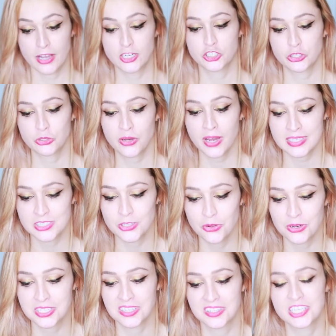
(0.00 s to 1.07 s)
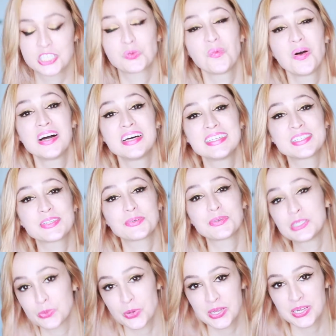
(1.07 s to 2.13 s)
Make sure you guys notice that this was
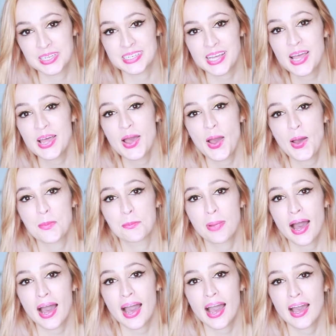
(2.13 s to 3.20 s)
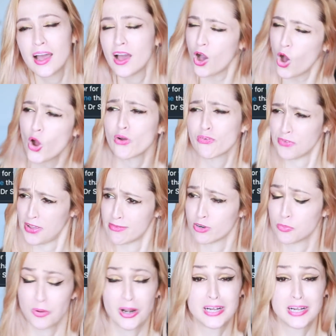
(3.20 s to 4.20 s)
retweeted by our favorite